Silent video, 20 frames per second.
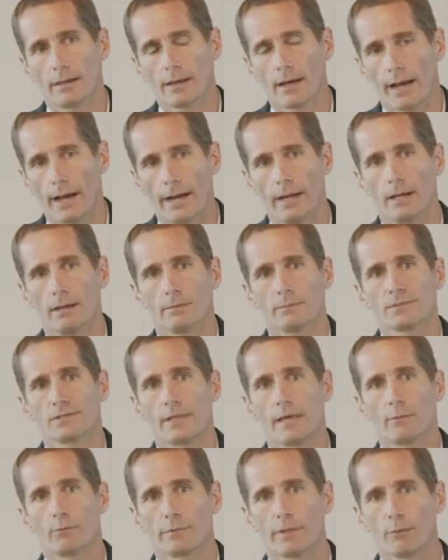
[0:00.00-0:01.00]
items
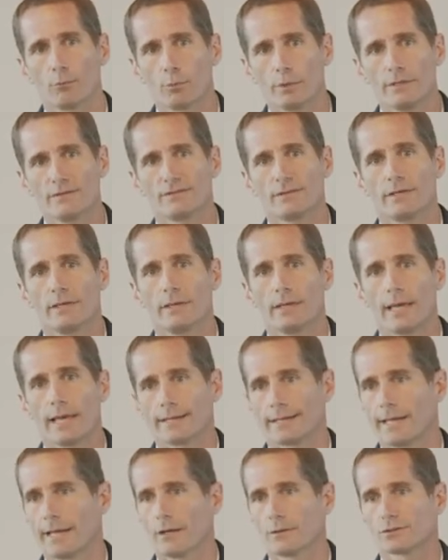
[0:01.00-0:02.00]
that we see
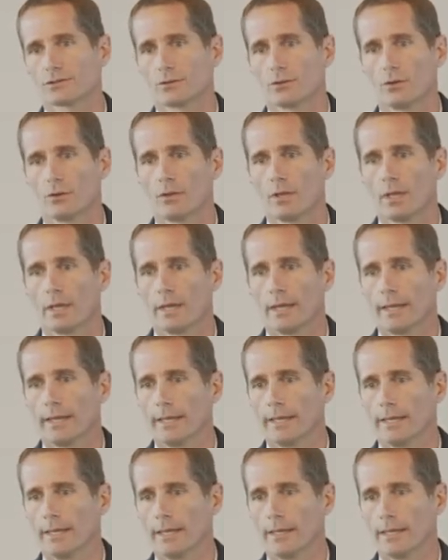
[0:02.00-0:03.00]
at council,
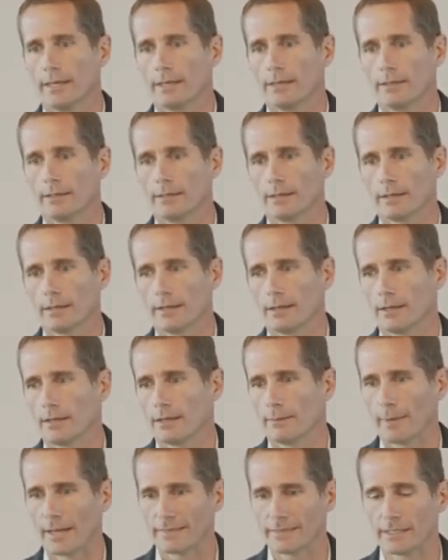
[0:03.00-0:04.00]
and
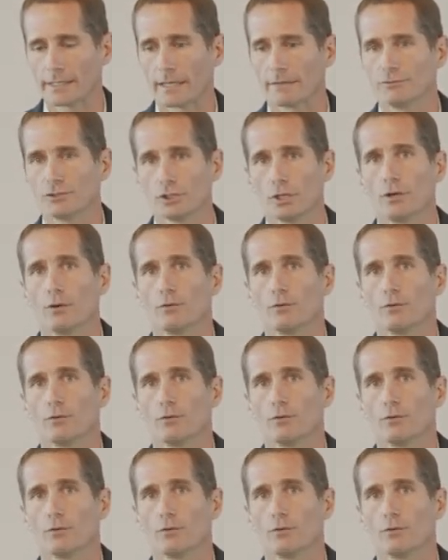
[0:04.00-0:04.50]
I think I've shown